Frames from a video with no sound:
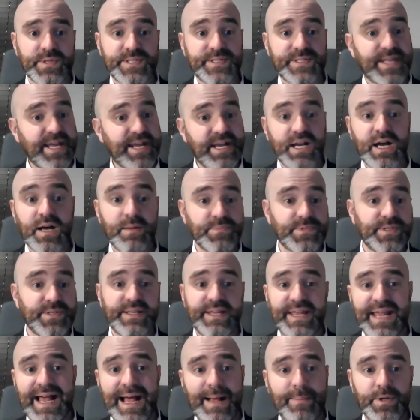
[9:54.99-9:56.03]
They come to the
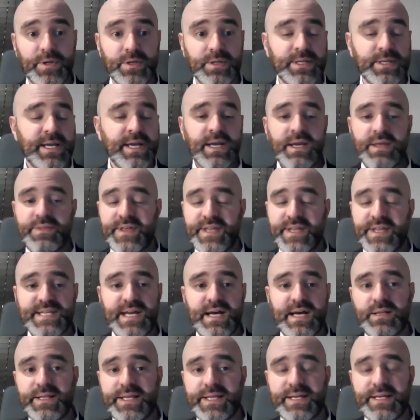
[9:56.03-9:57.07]
Capitol, they
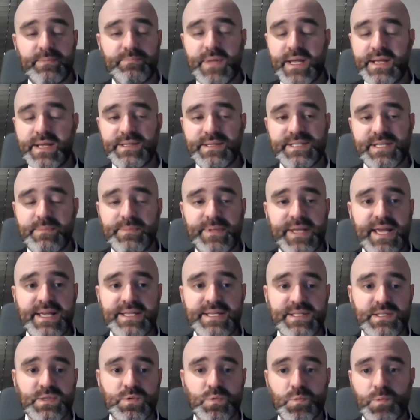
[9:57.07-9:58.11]
tell, and in some
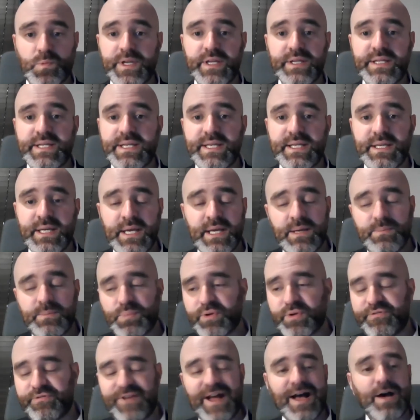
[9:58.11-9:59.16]
cases, really
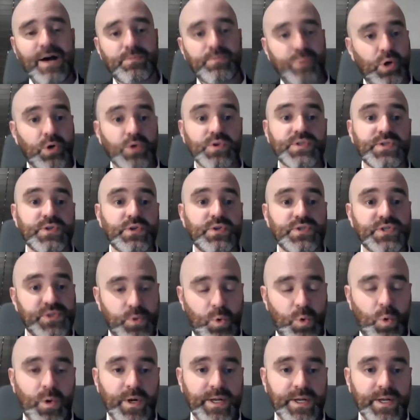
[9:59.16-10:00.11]
profound personal stories